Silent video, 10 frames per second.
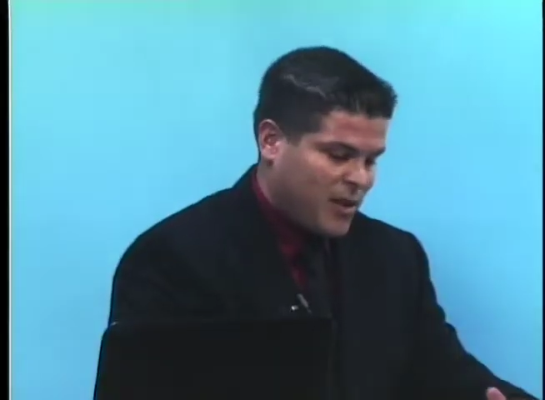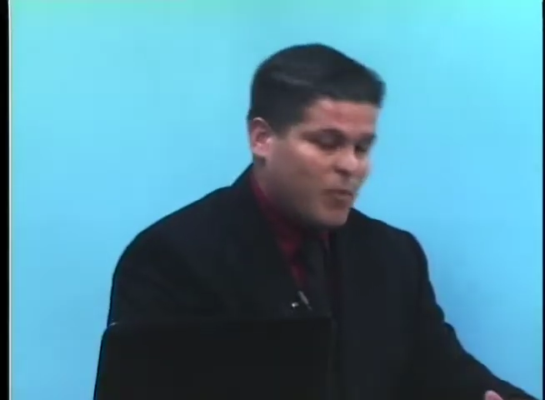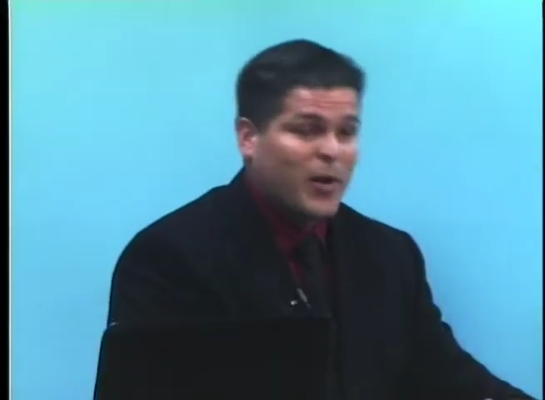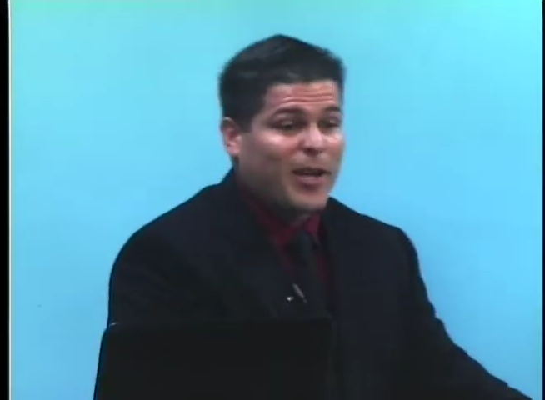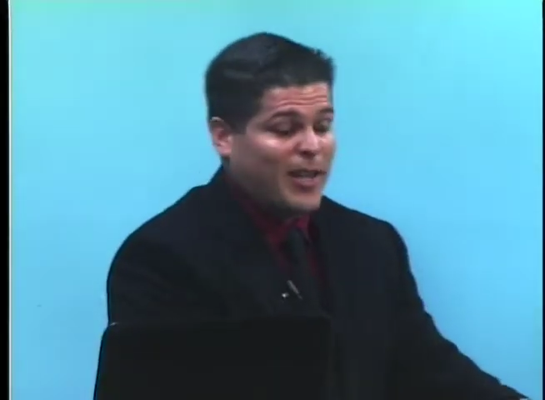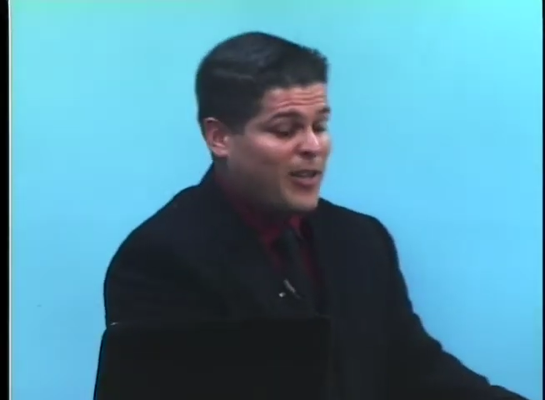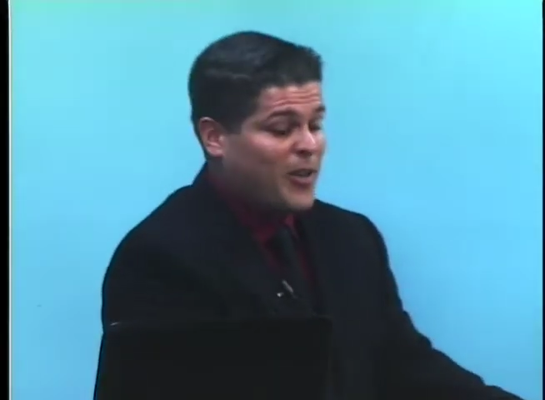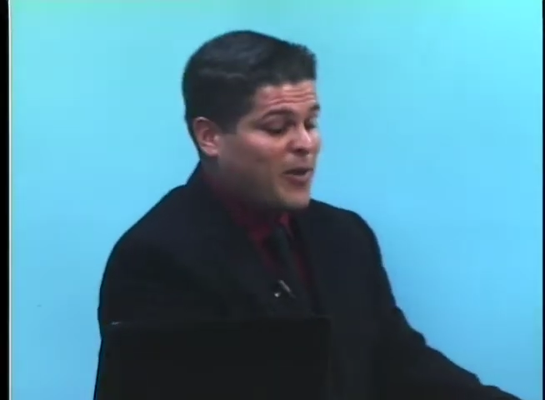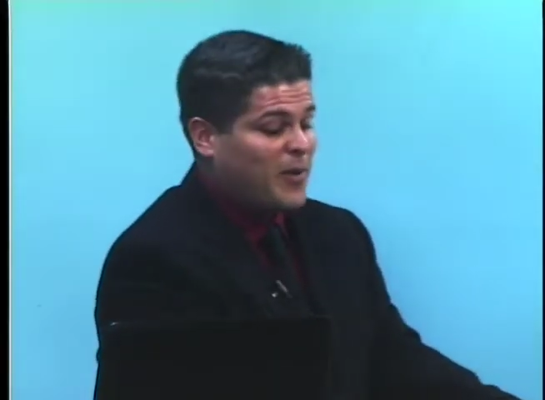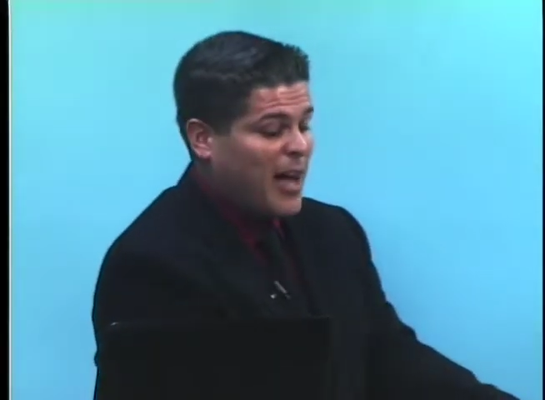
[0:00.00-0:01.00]
but you
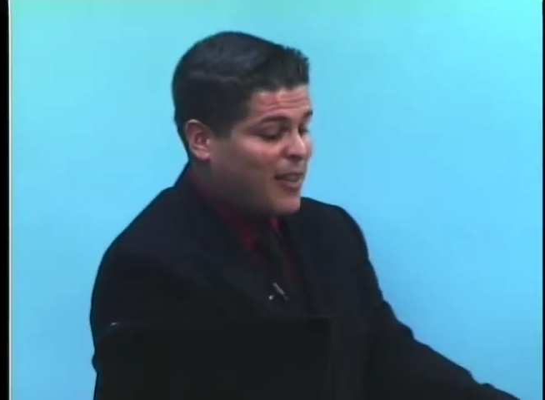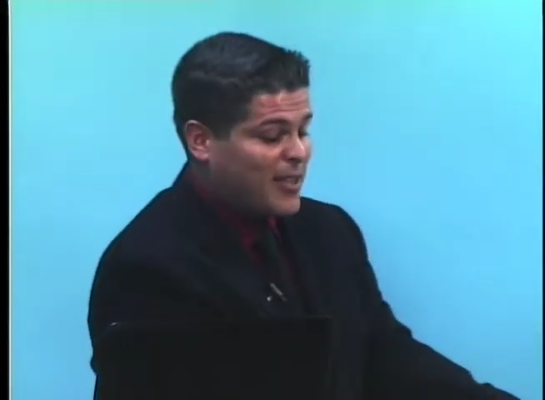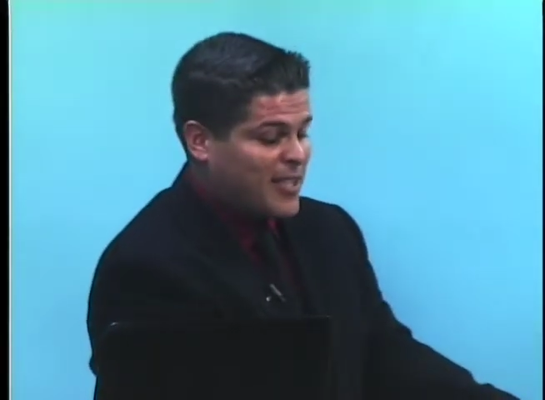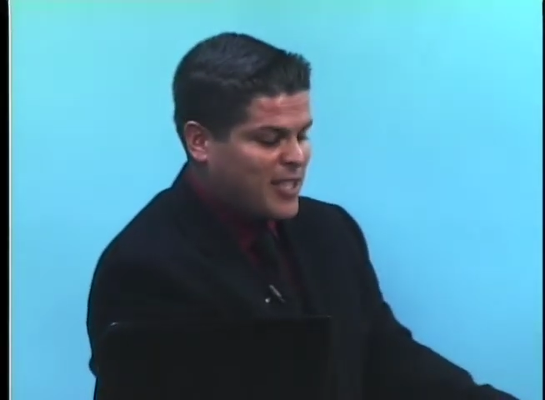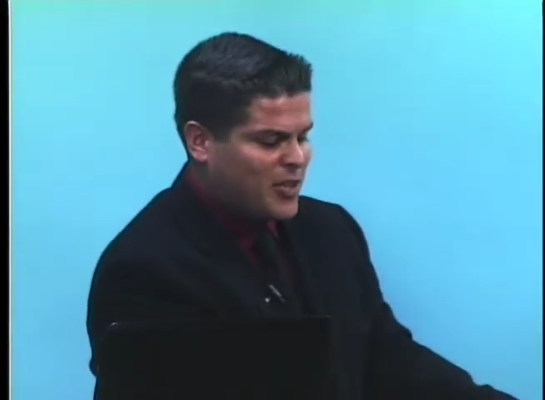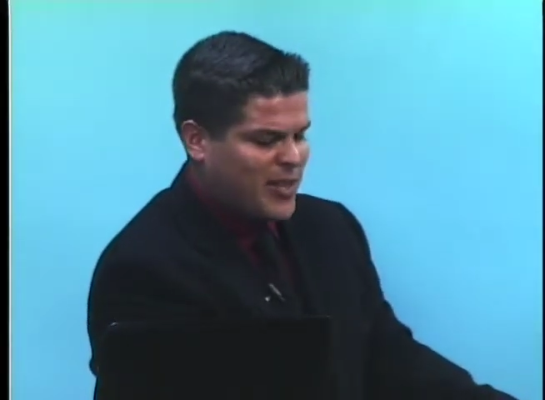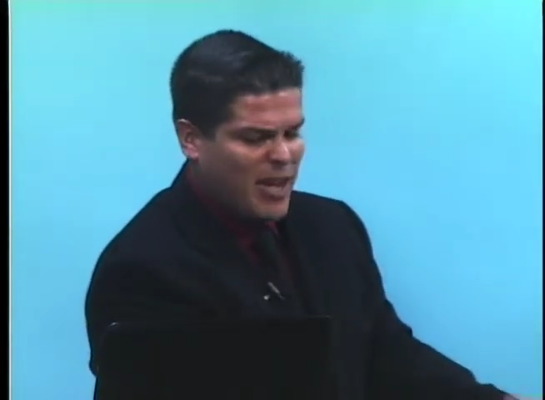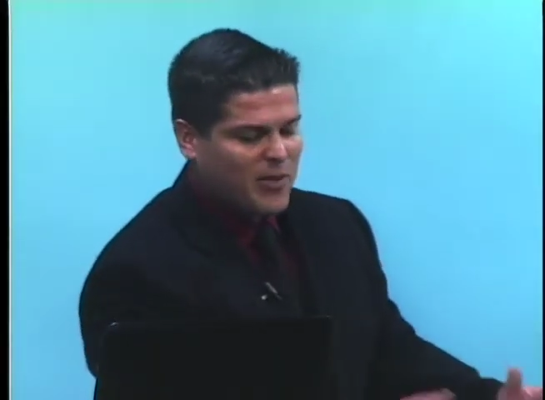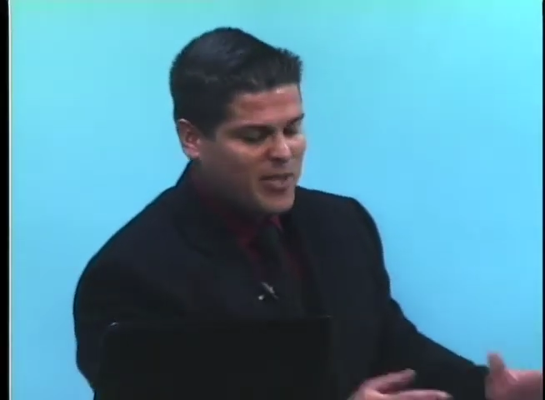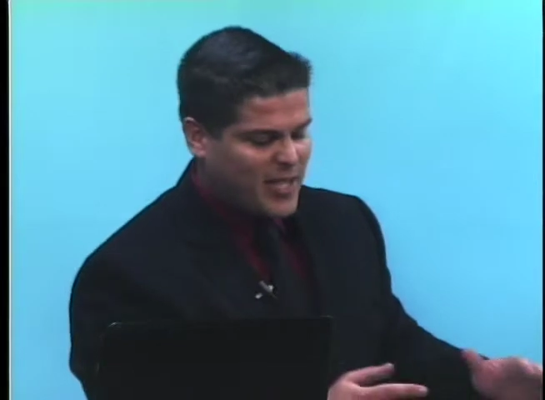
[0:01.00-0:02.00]
know, I looked into it and I
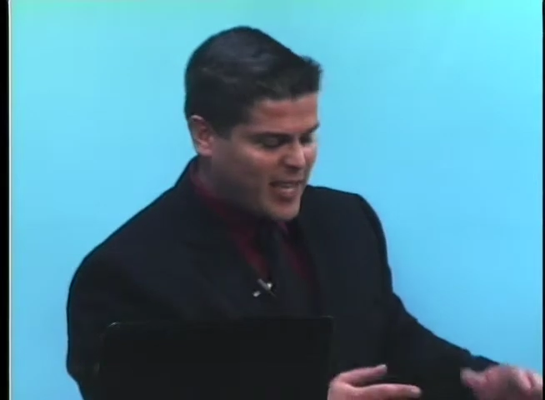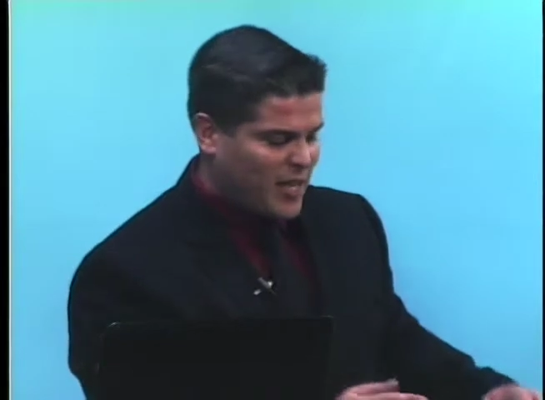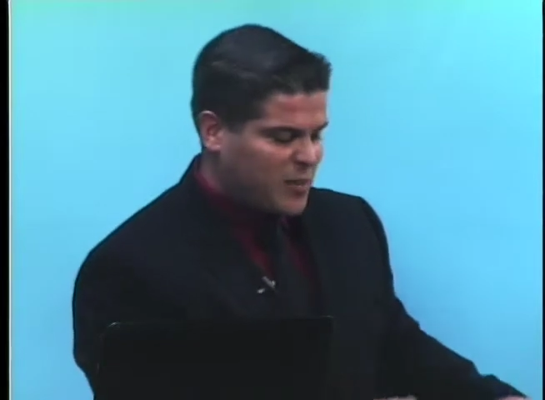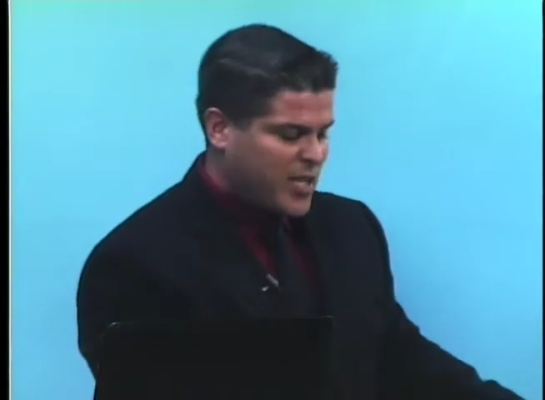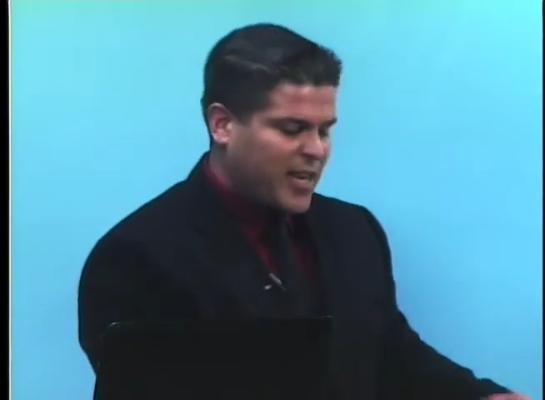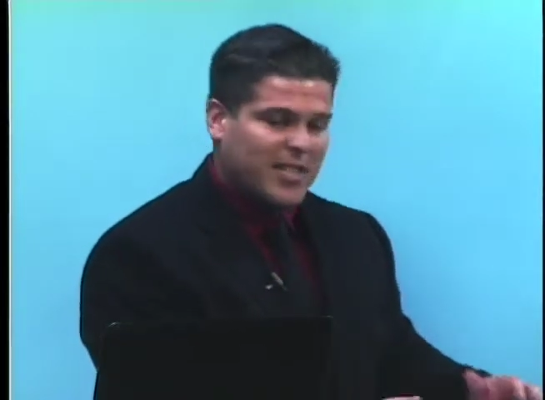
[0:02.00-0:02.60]
was getting upset